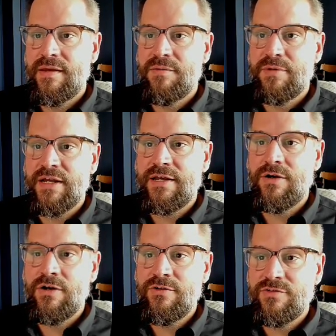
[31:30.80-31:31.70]
but I
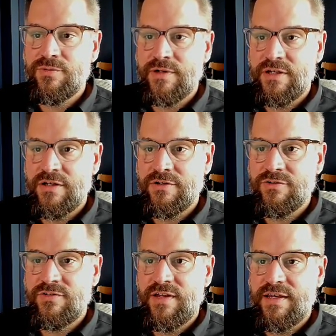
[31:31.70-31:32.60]
also want to
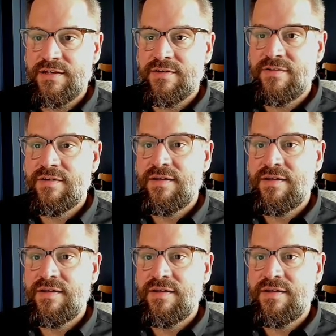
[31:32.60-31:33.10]
understand